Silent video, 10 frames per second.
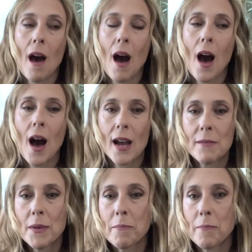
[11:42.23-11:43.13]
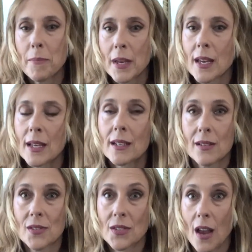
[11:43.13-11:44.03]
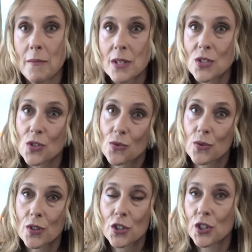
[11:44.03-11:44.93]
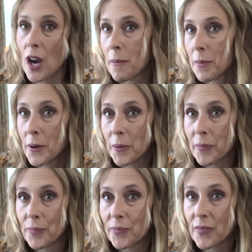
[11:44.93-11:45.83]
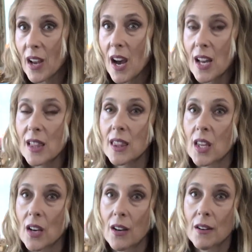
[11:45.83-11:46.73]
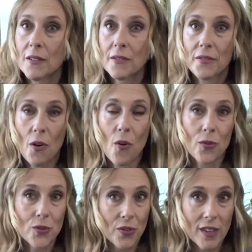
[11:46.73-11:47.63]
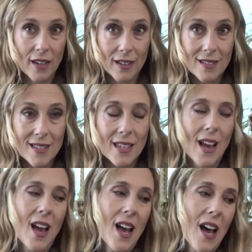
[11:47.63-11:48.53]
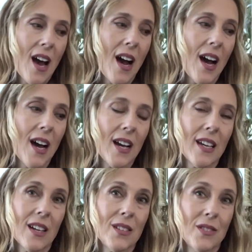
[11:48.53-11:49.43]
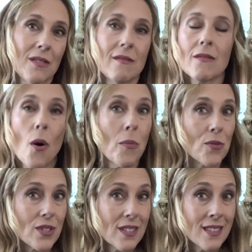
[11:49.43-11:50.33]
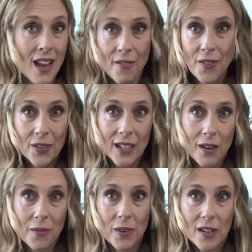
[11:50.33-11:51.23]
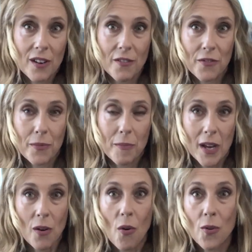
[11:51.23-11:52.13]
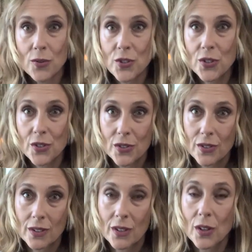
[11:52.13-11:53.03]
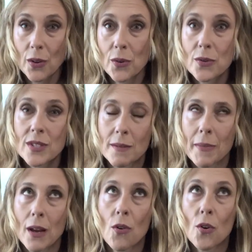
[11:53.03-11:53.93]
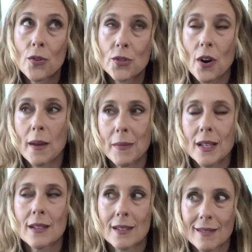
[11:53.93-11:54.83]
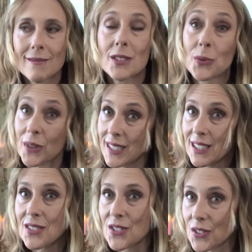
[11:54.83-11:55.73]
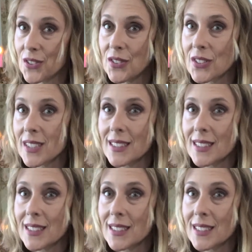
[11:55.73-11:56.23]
I'm a big consignment store shopper. I love older things. I almost never get rid of my older clothes, and by older, I mean 20 years old.